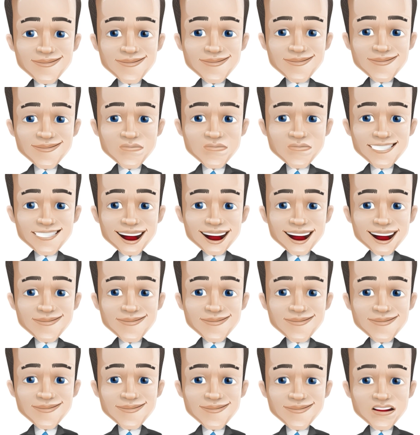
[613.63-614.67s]

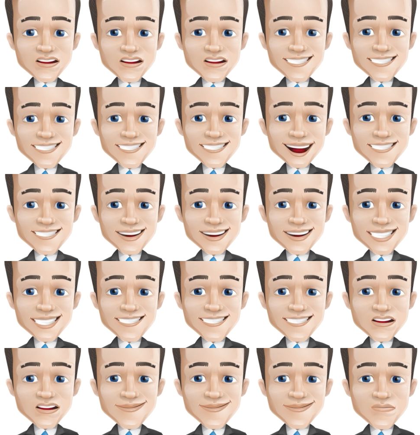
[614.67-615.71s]
the percentage
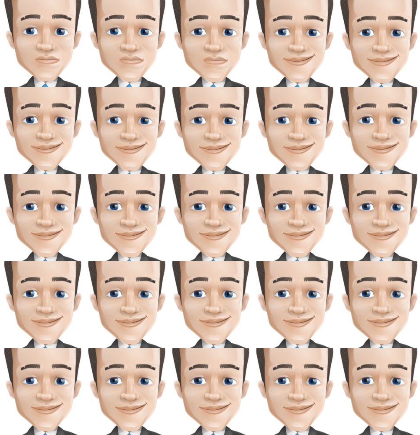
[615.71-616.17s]
it is up